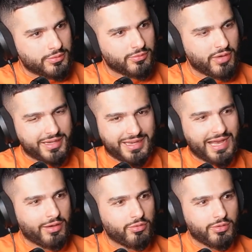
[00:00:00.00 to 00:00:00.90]
Right
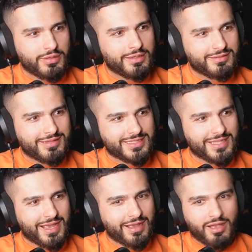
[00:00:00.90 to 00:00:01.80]
now, there's
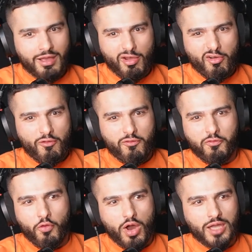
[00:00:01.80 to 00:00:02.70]
like
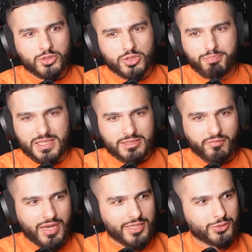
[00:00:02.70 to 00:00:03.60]
400 bits
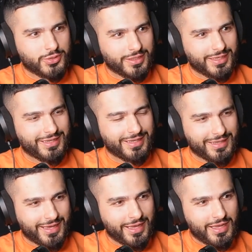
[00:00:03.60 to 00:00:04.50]
of electric in it,
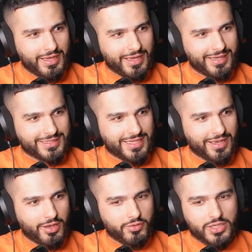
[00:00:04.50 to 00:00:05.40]
and it's
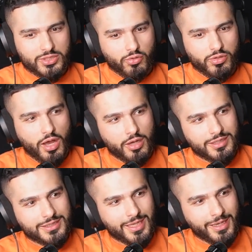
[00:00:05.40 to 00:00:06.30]
like, oh yeah, sorry, no, I
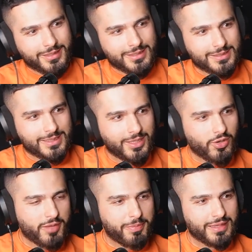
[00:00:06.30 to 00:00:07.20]
need to connect this to the
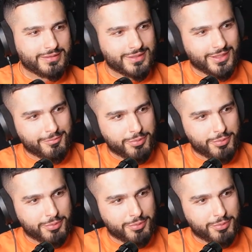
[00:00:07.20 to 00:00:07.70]
iPad, to the computer,